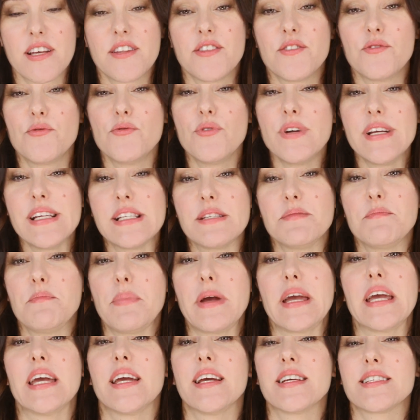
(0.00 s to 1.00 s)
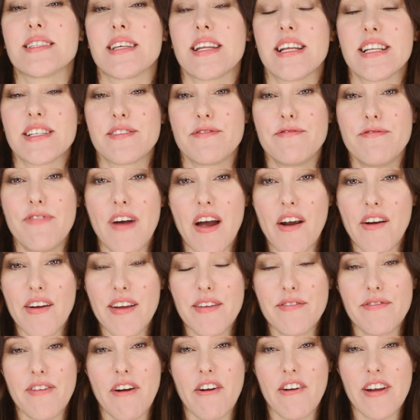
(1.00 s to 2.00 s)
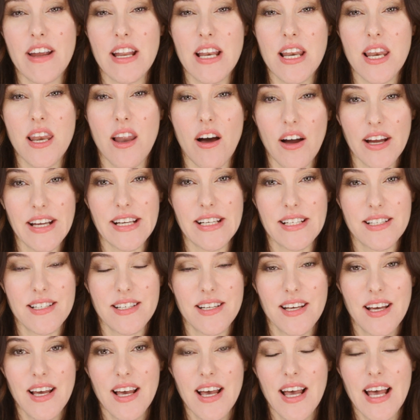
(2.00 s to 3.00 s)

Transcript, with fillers: And the reason being is that it's very, very light.